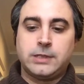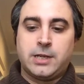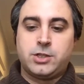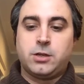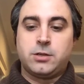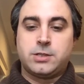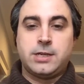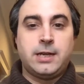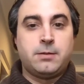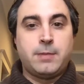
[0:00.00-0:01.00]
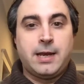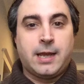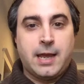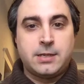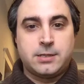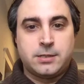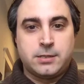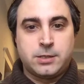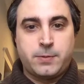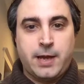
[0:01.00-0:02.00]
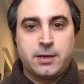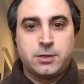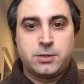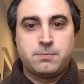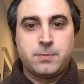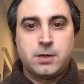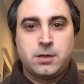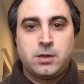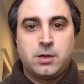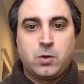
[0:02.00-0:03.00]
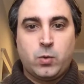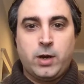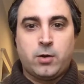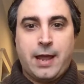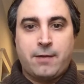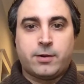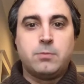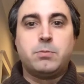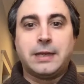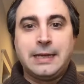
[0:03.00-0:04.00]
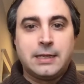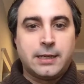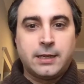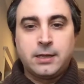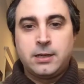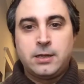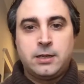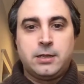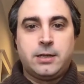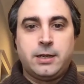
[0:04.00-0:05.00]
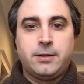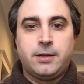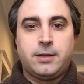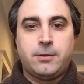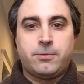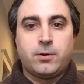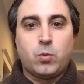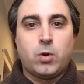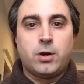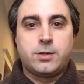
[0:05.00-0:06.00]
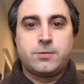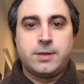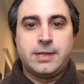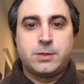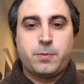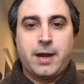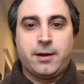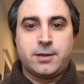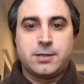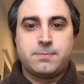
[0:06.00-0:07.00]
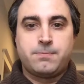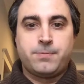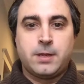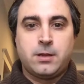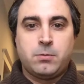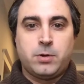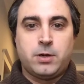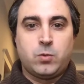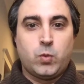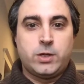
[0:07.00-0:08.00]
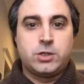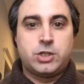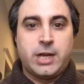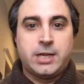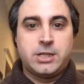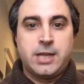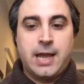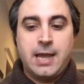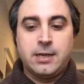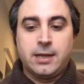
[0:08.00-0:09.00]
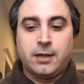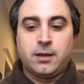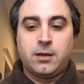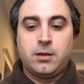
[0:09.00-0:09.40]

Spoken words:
As you can see, in many cases in Spanish, we don't have completely different words for these pairs, but we just change the ending.